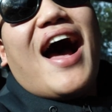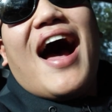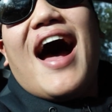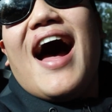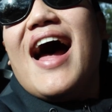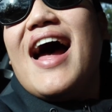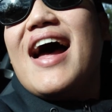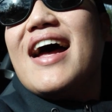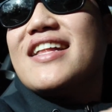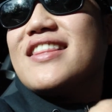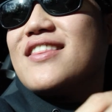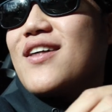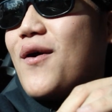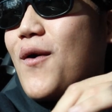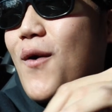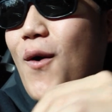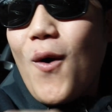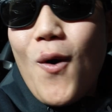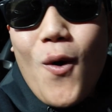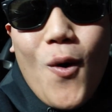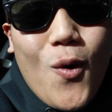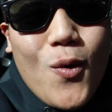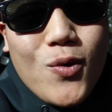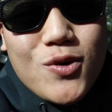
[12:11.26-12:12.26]
I had the
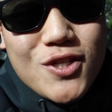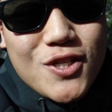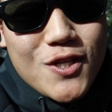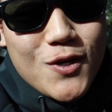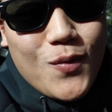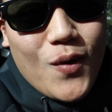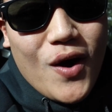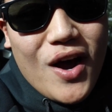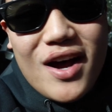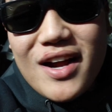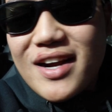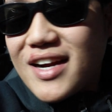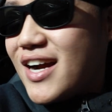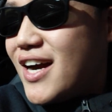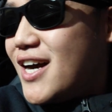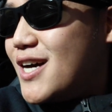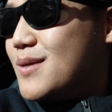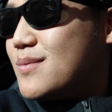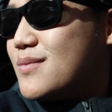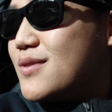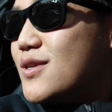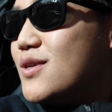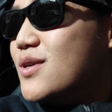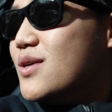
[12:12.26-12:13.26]
whole squad
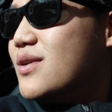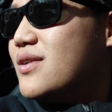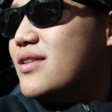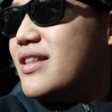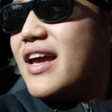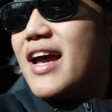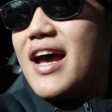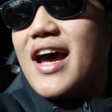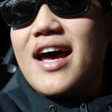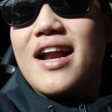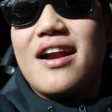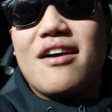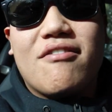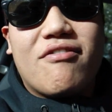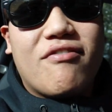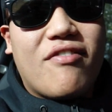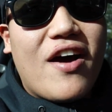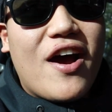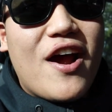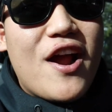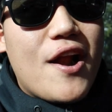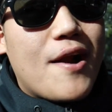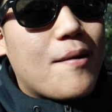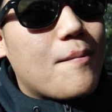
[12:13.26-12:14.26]
come through. They had a
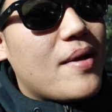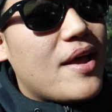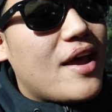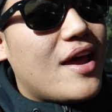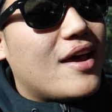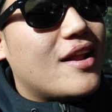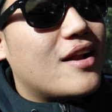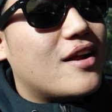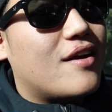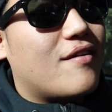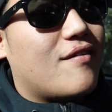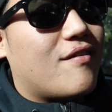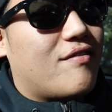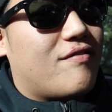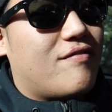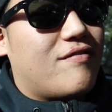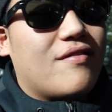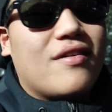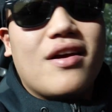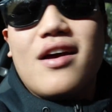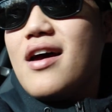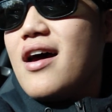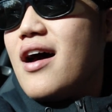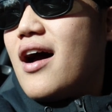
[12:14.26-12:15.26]
fireman, a
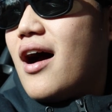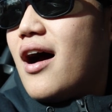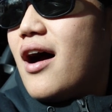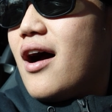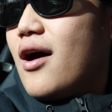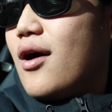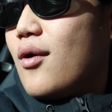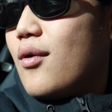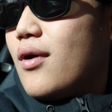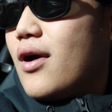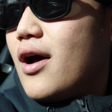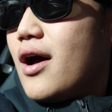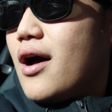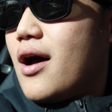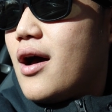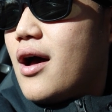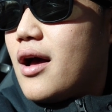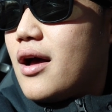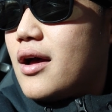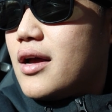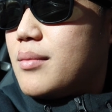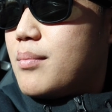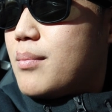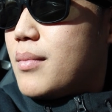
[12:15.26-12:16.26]
uh,
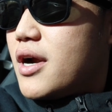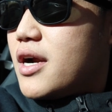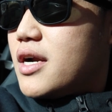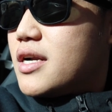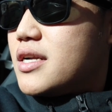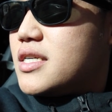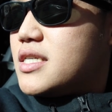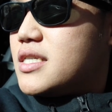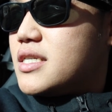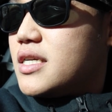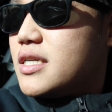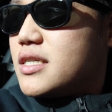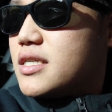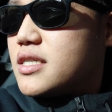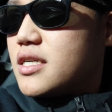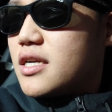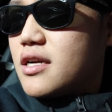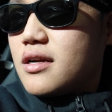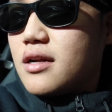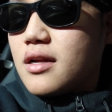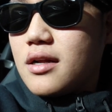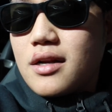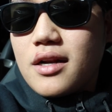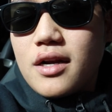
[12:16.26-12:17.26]
uh, emergency
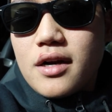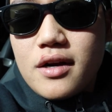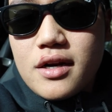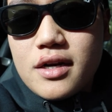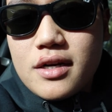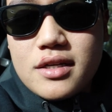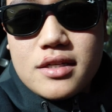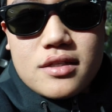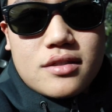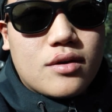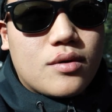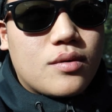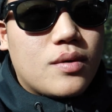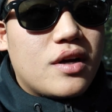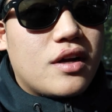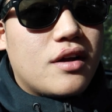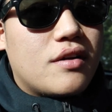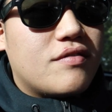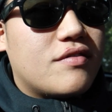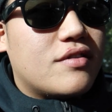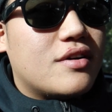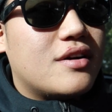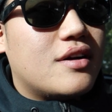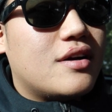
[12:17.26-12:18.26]
a nurse or
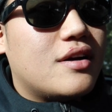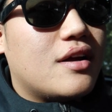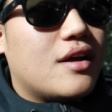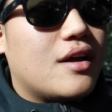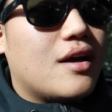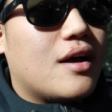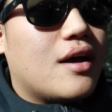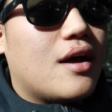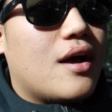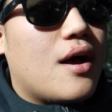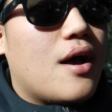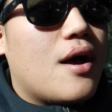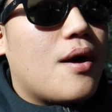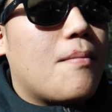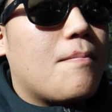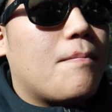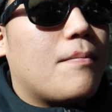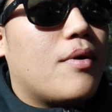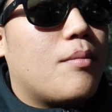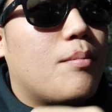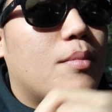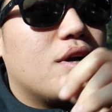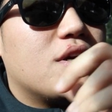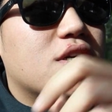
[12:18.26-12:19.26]
whatever, um,
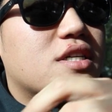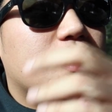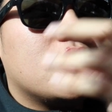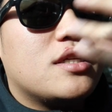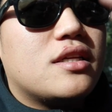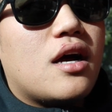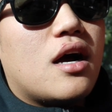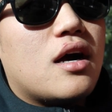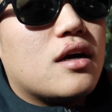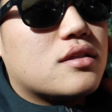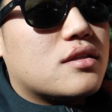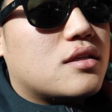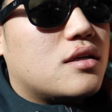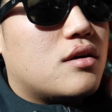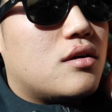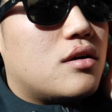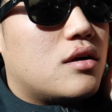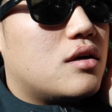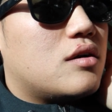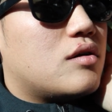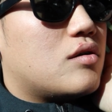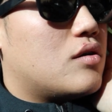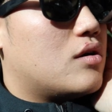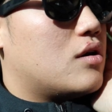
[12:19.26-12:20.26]
emergency
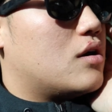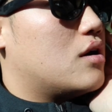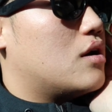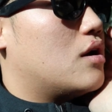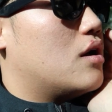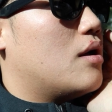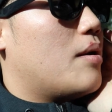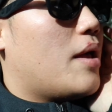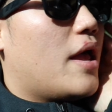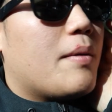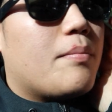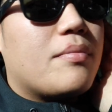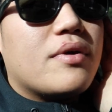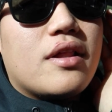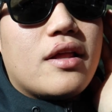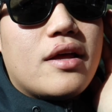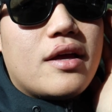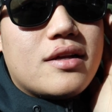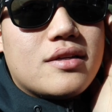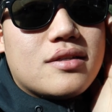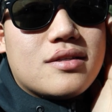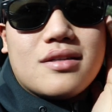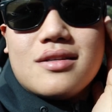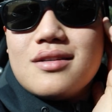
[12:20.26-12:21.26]
doctor or
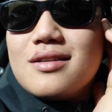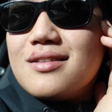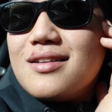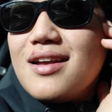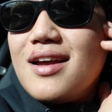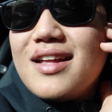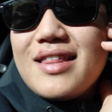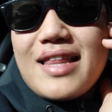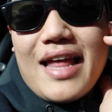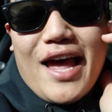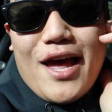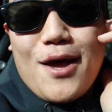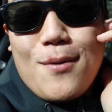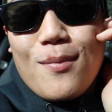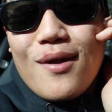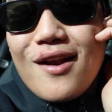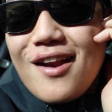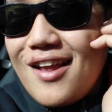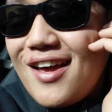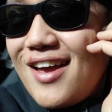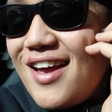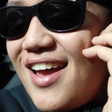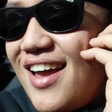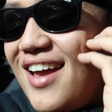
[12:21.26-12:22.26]
ambulance,
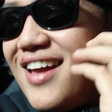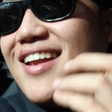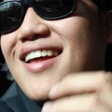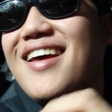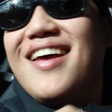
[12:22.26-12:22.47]
ambulance,